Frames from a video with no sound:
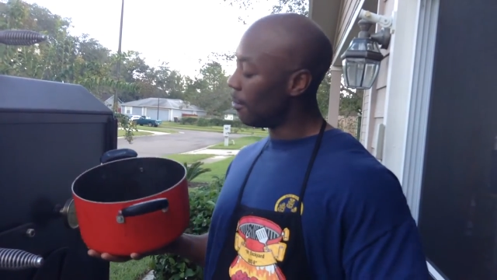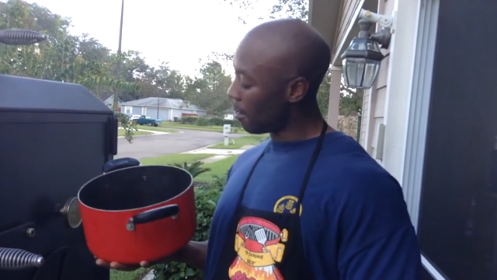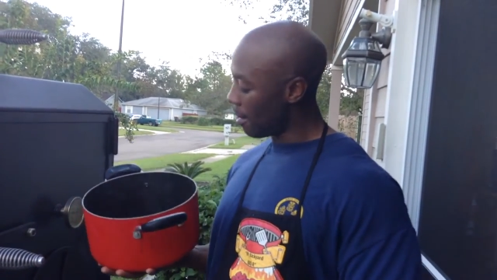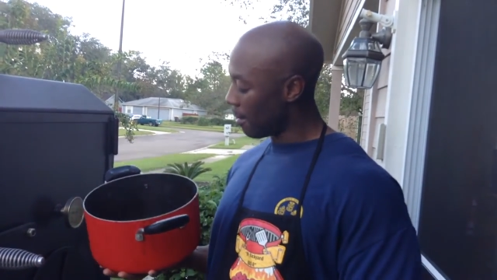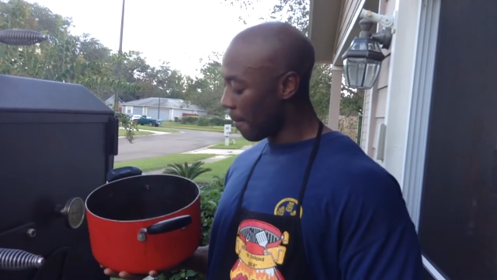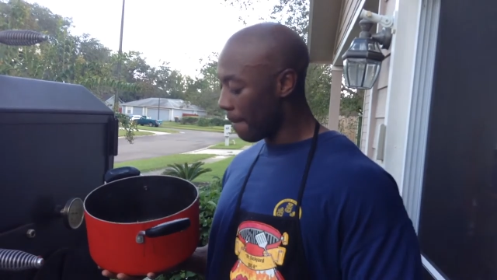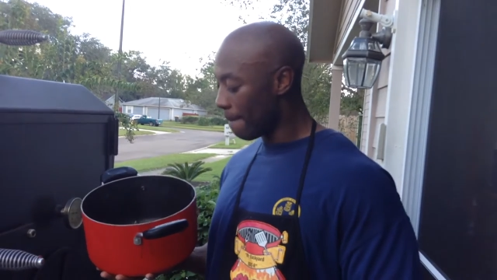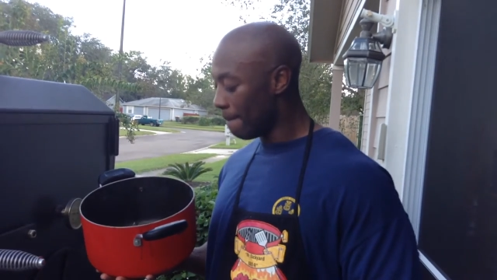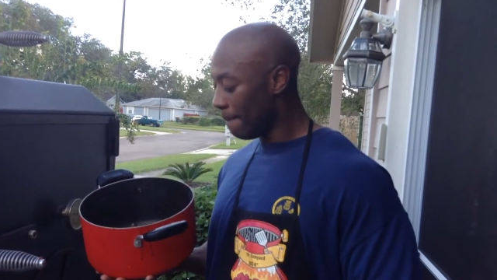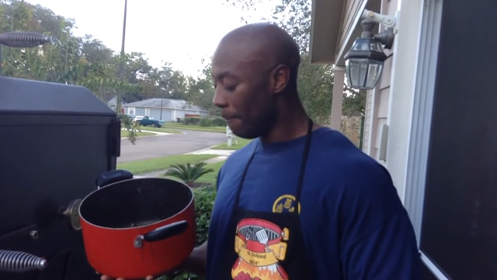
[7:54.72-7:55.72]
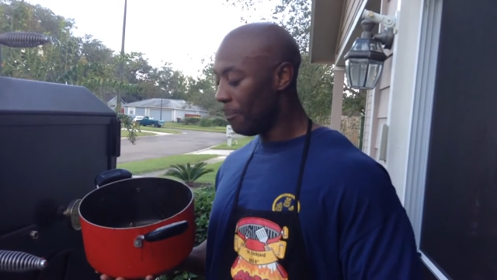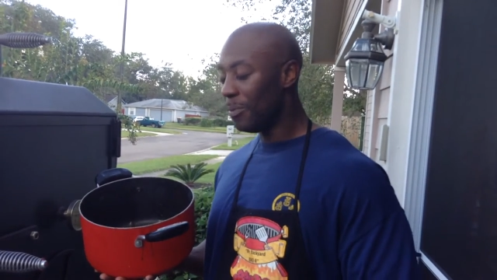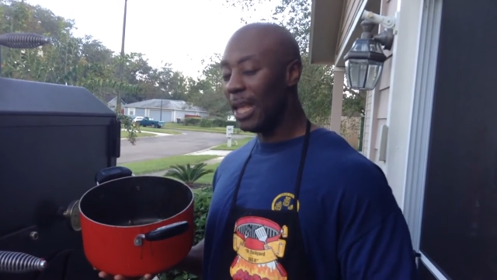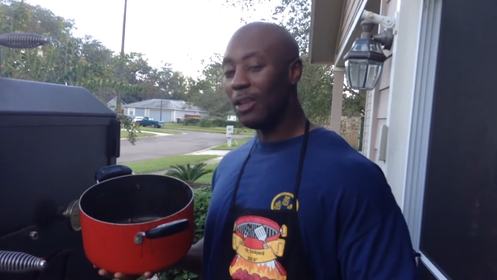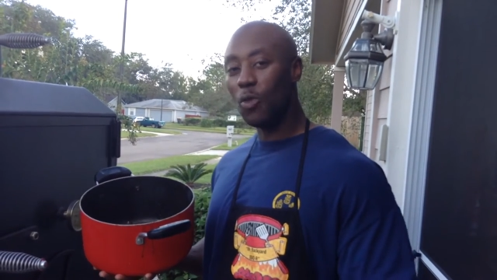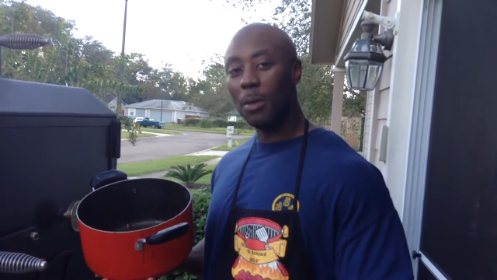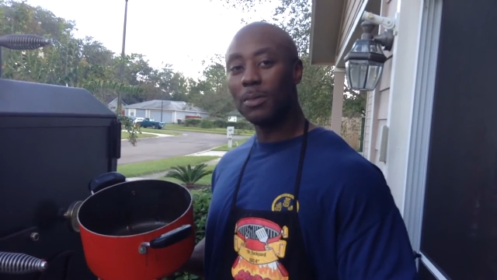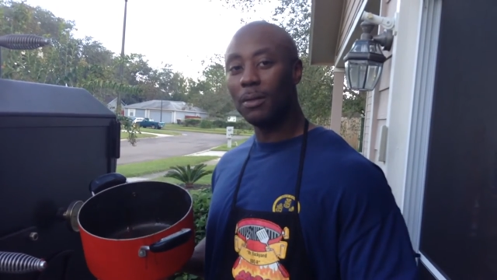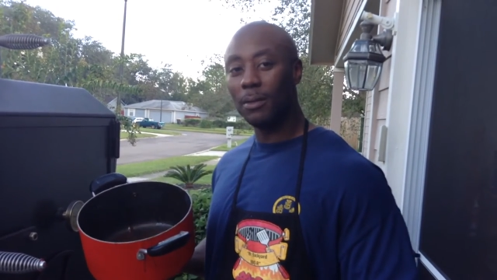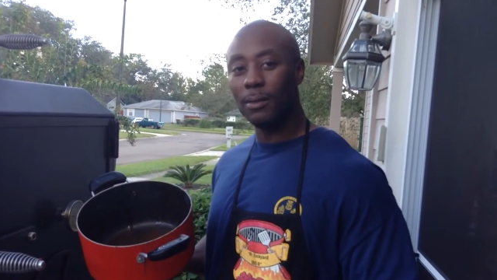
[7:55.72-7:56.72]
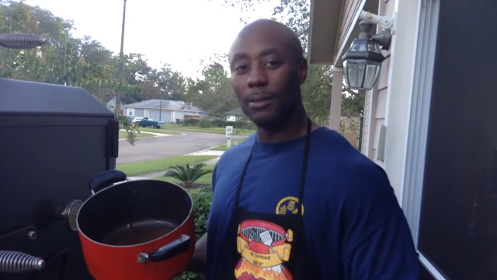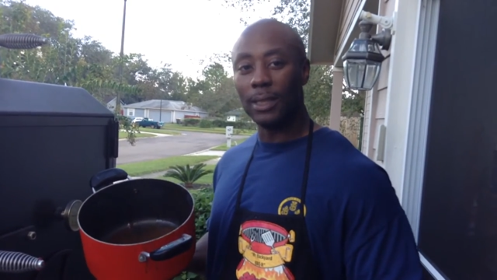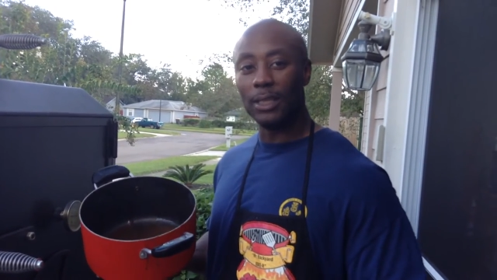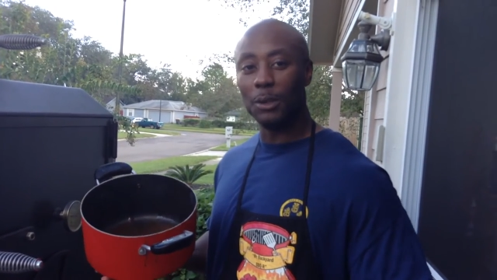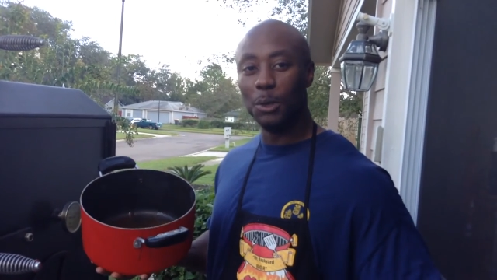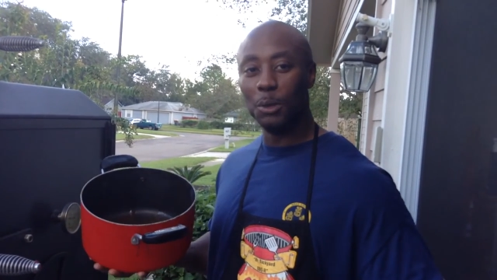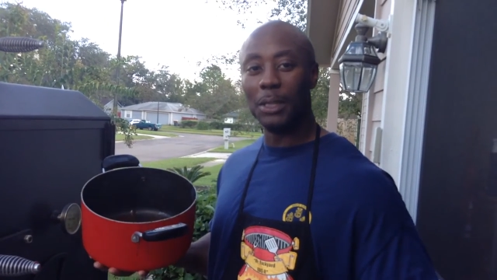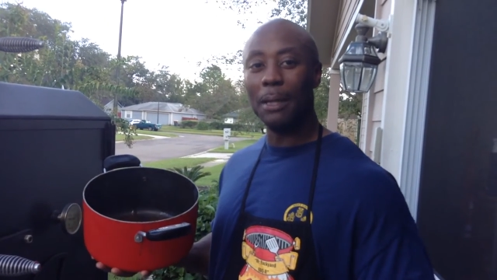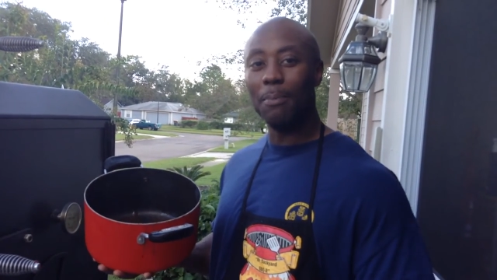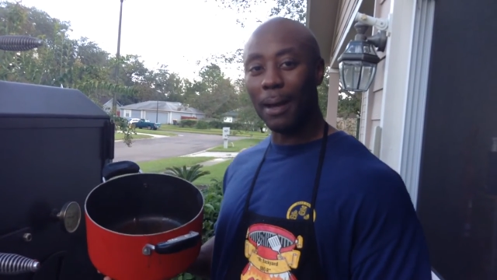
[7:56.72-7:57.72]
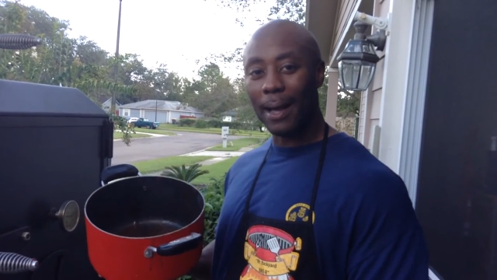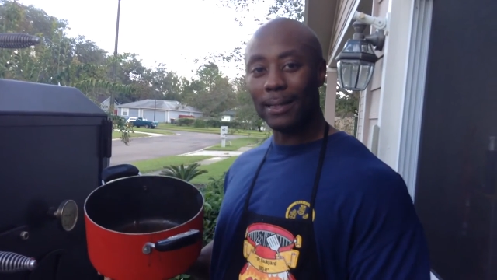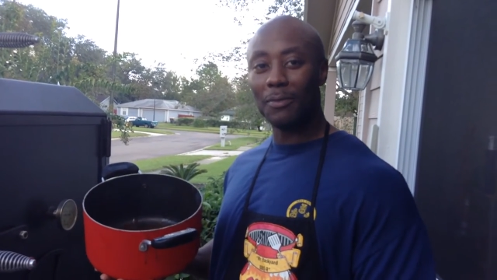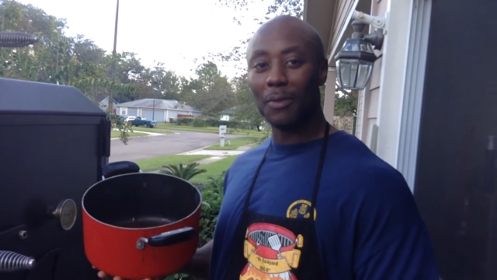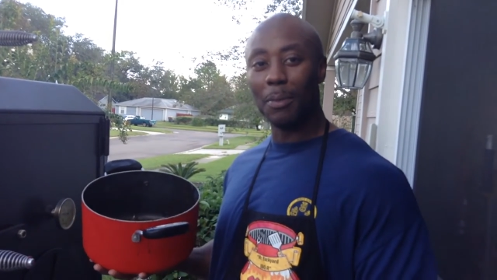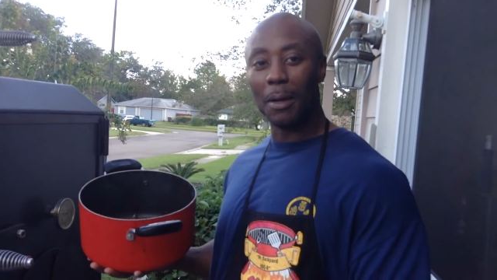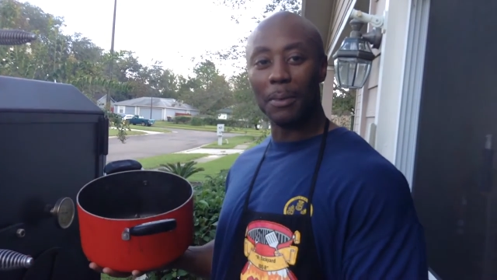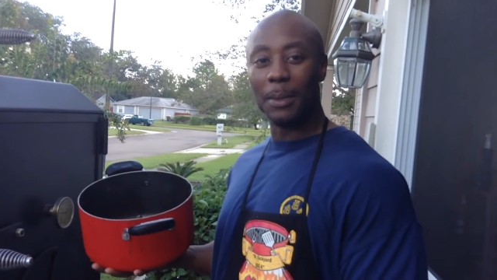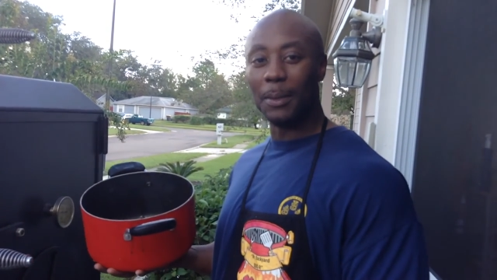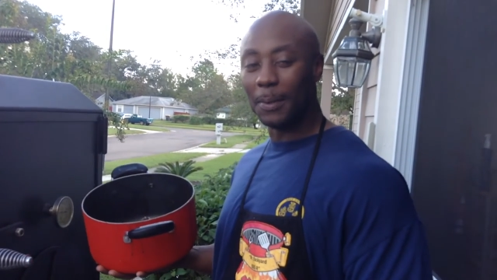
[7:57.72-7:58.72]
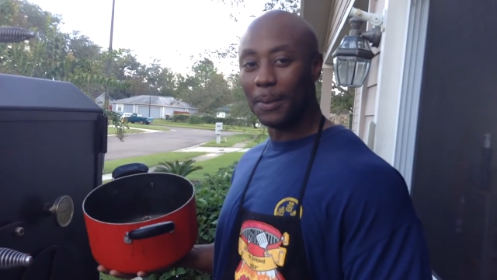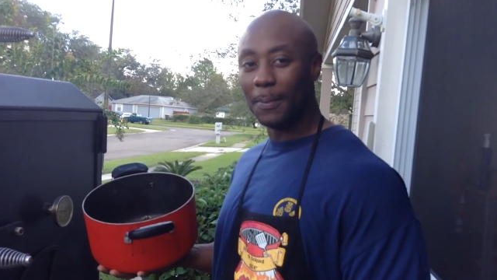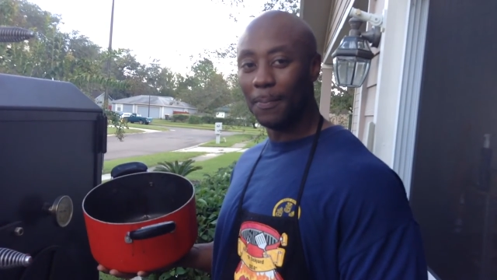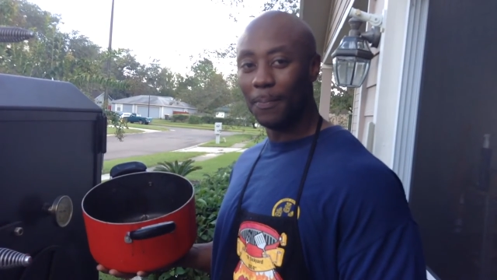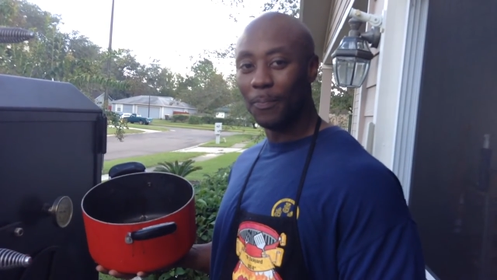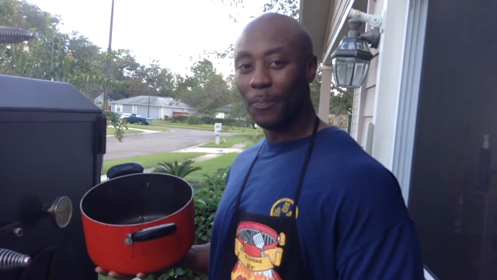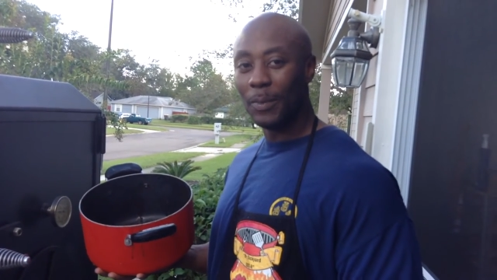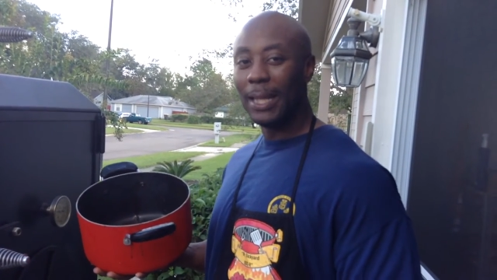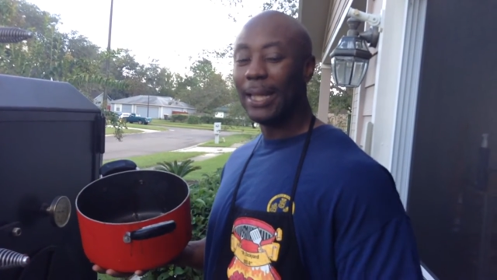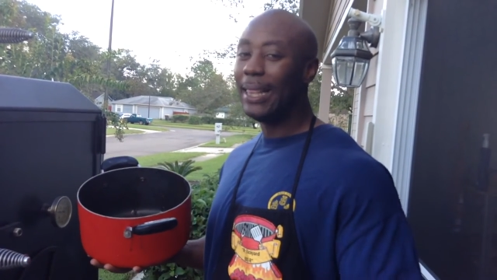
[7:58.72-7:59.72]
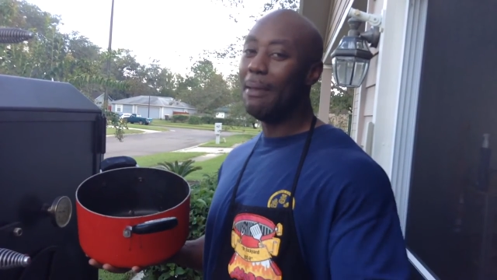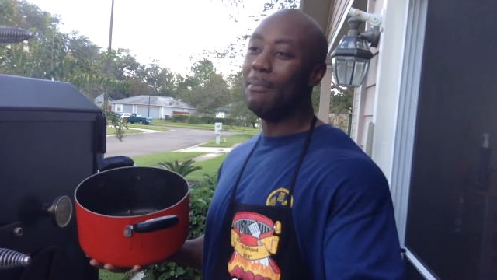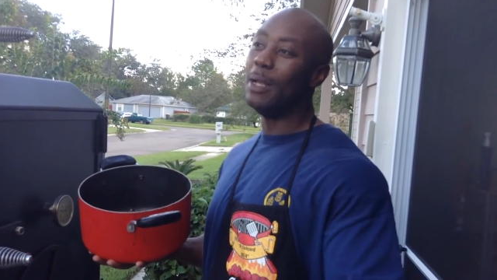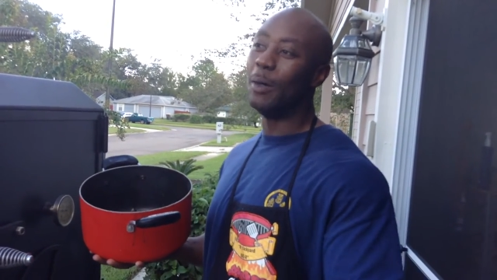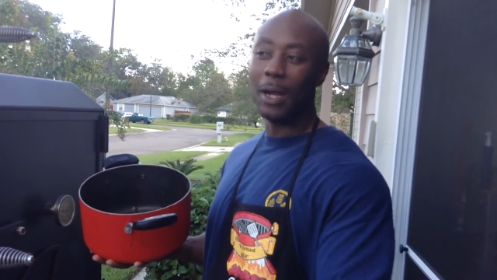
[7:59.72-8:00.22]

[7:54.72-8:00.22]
right, that trips on you because you use their pots for barbecuing. Let me know.